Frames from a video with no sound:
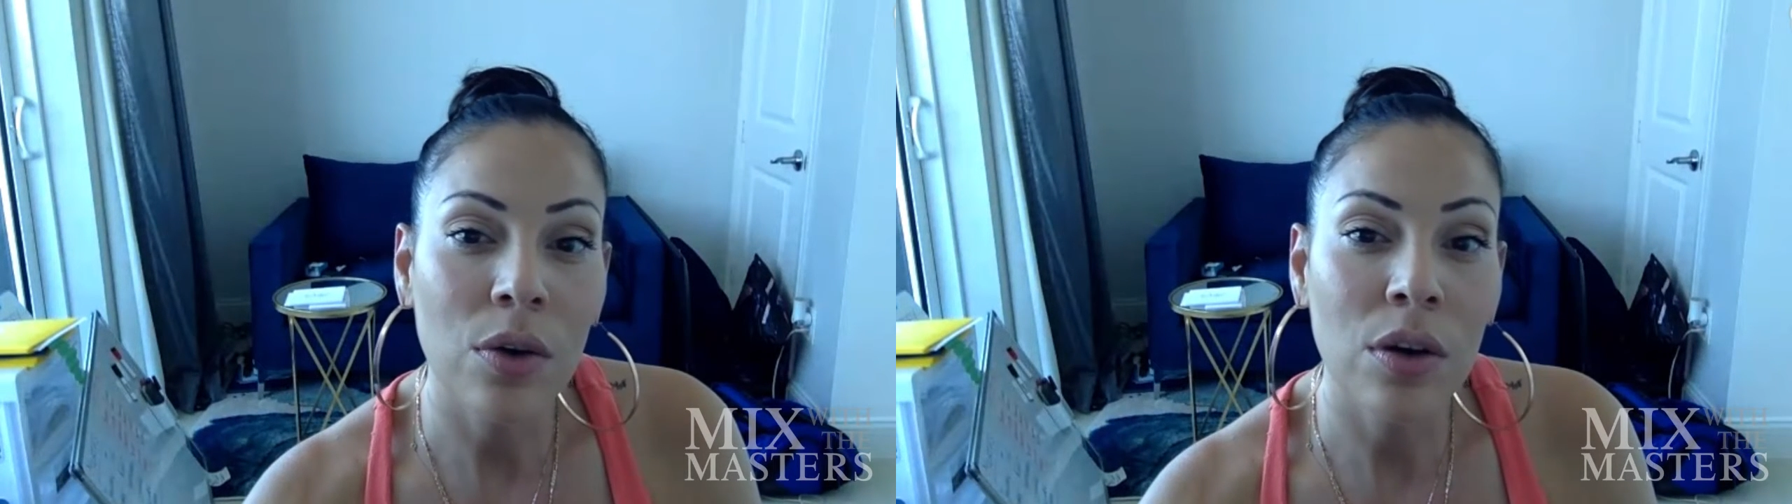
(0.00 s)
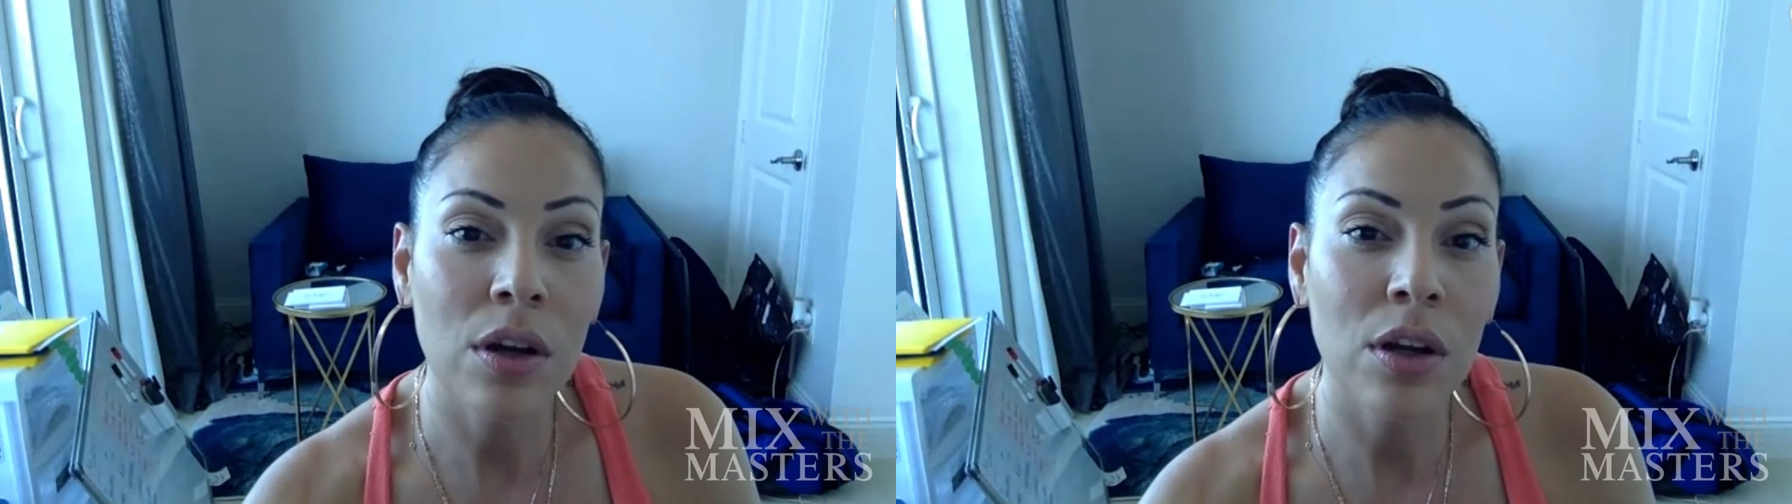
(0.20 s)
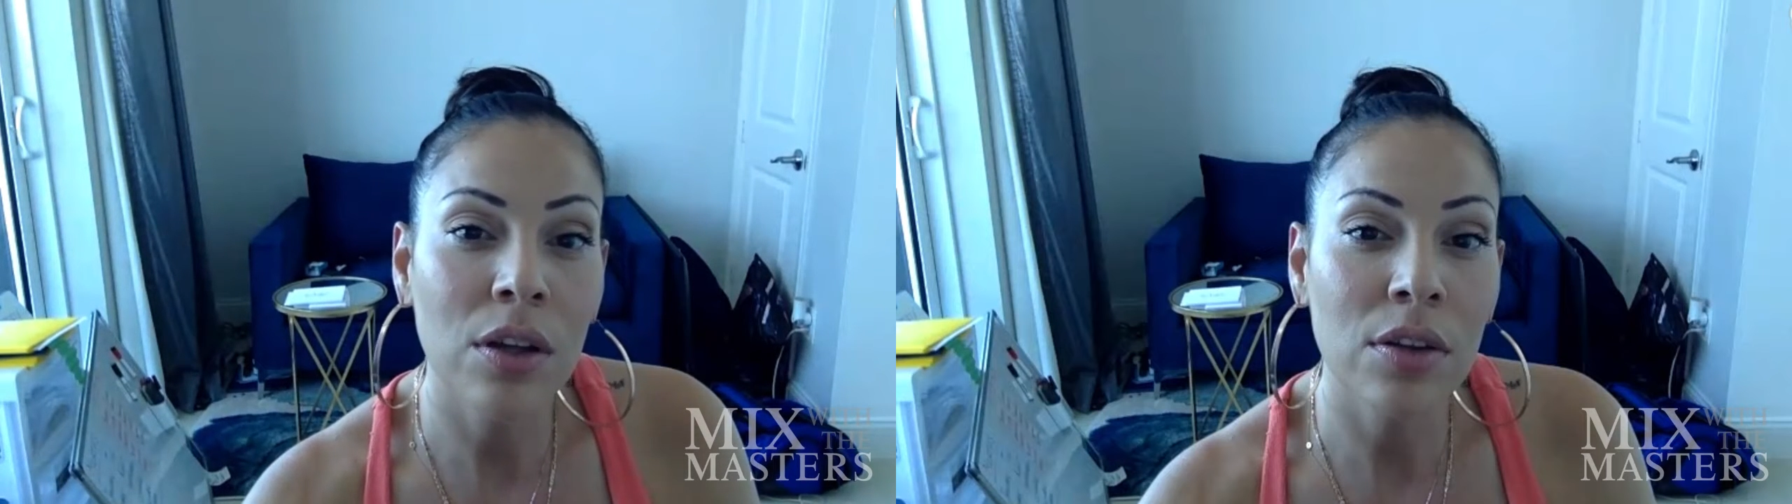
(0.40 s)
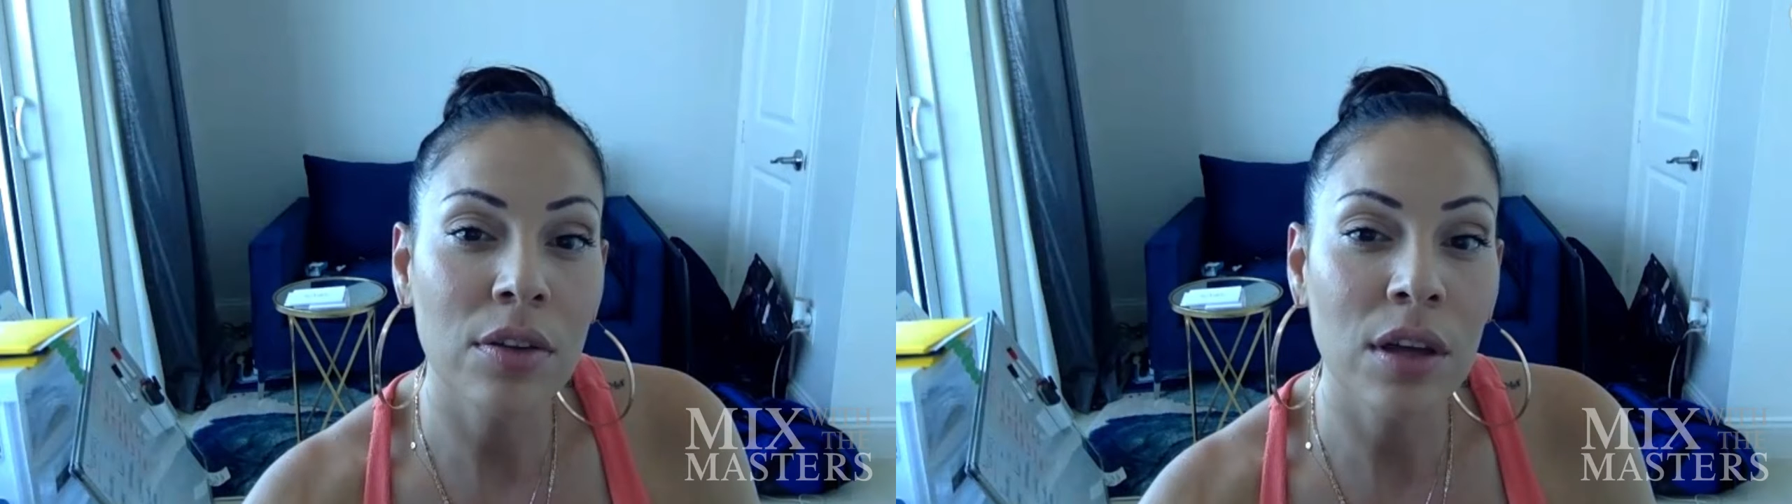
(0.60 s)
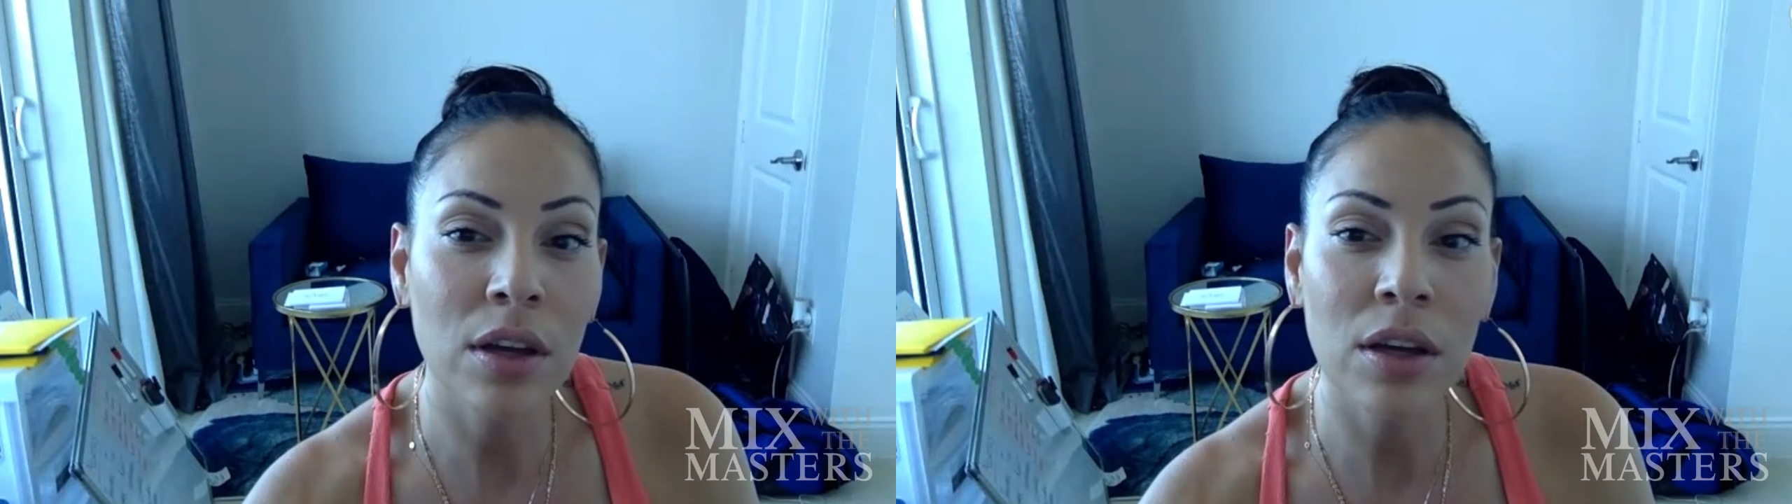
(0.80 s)
One
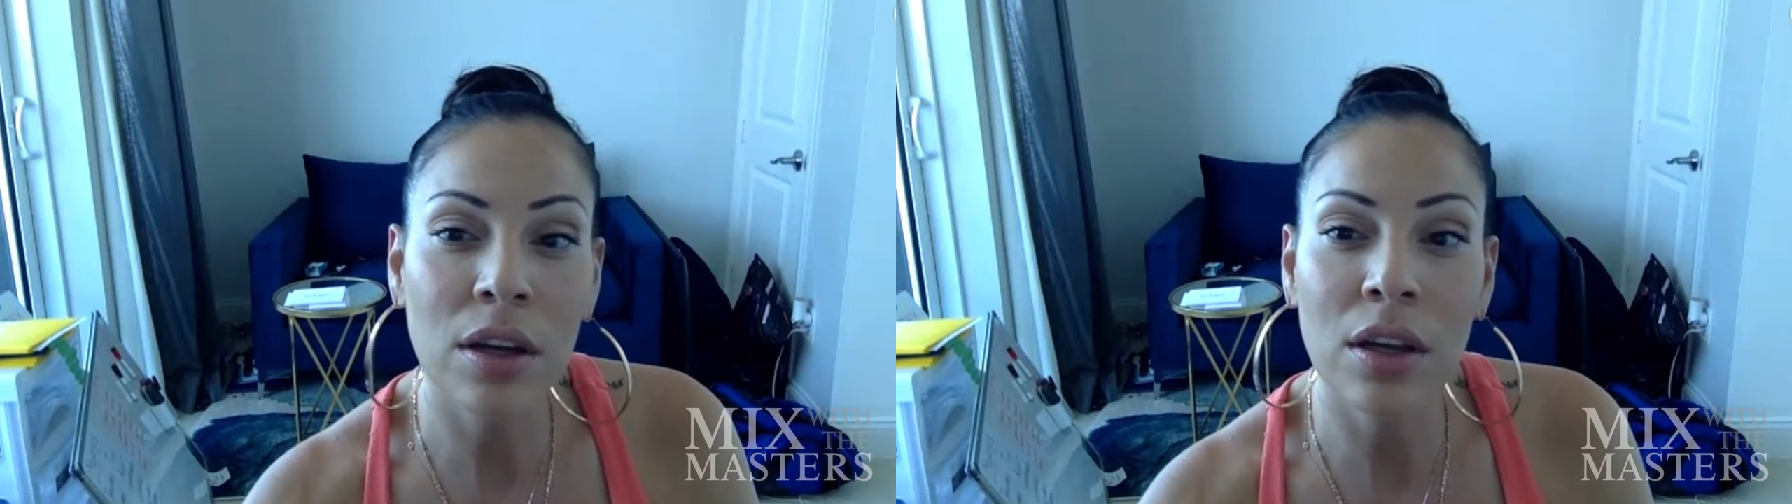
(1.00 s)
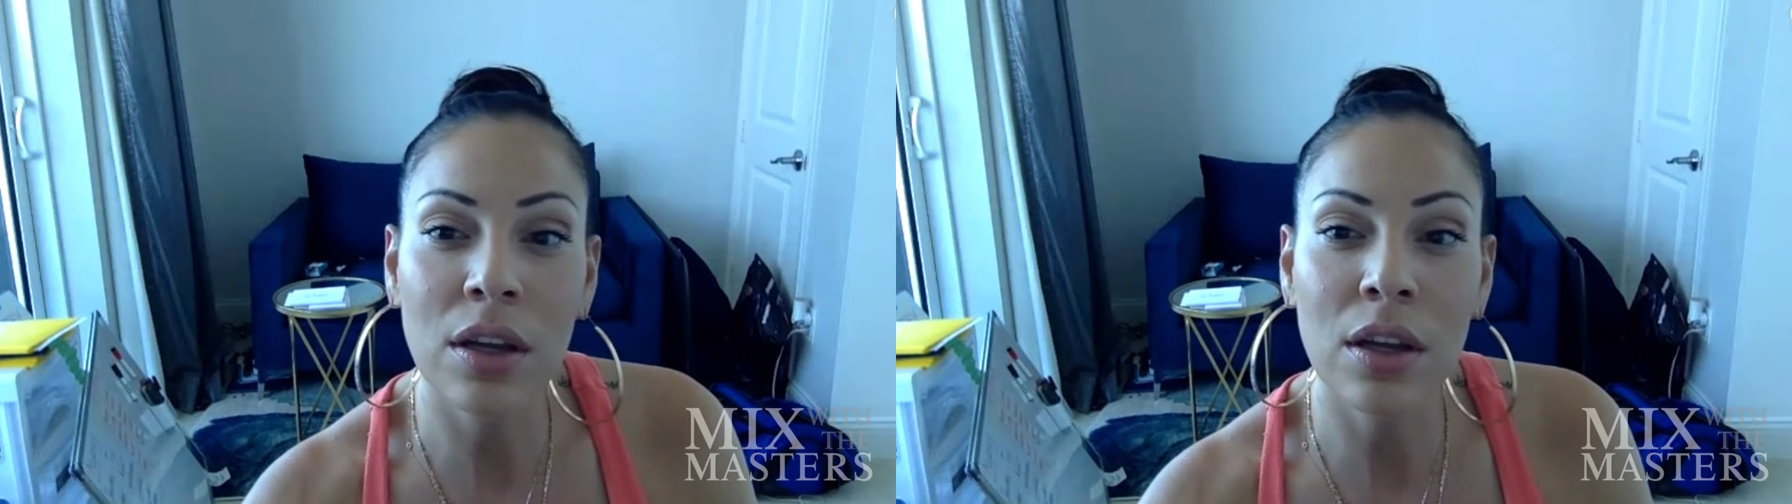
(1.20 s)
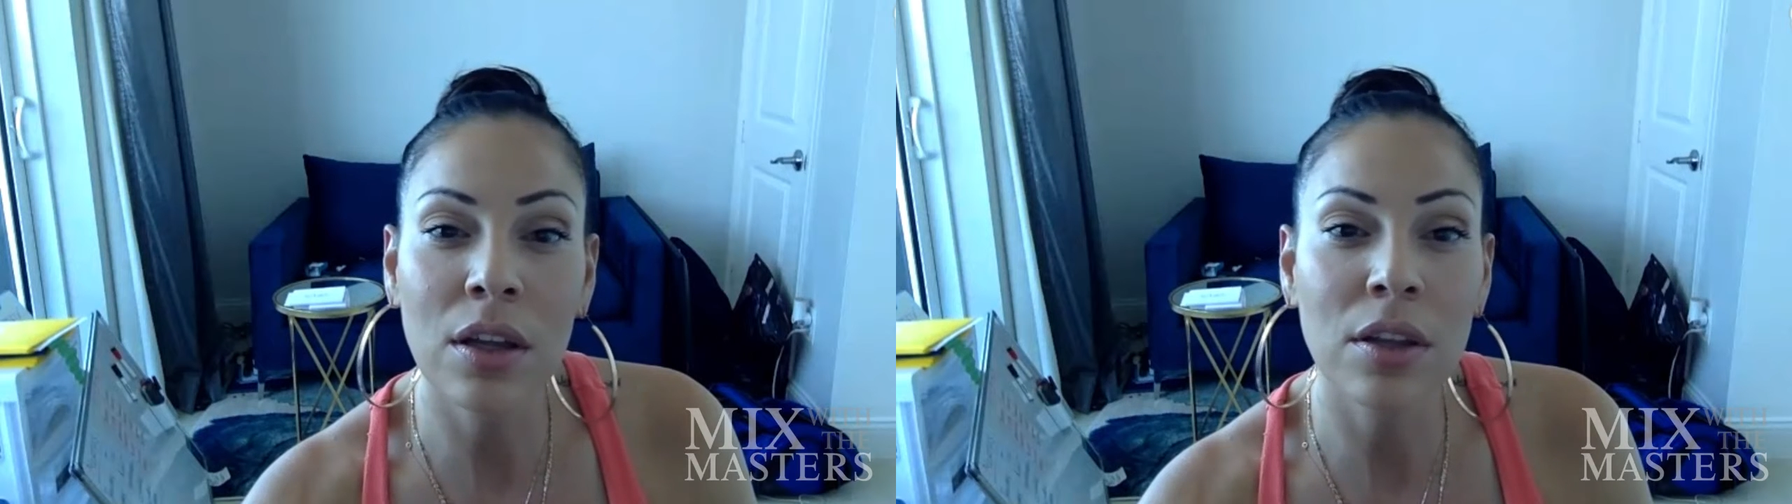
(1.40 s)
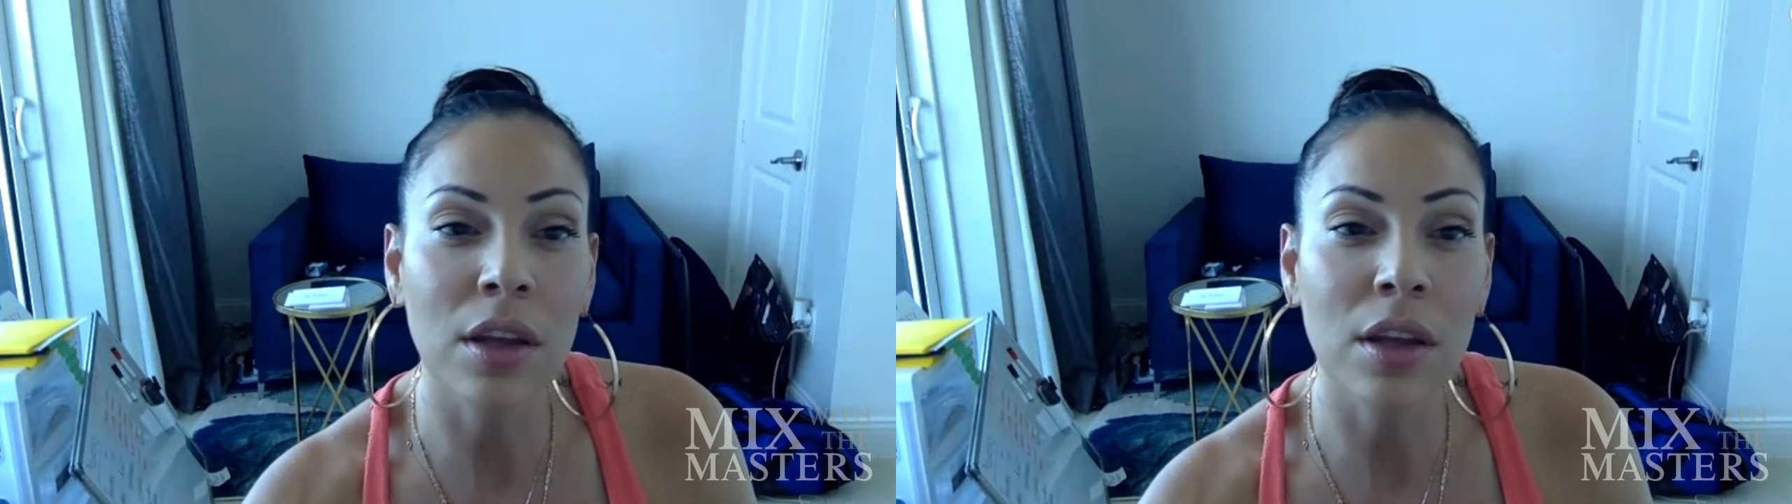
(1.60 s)
second.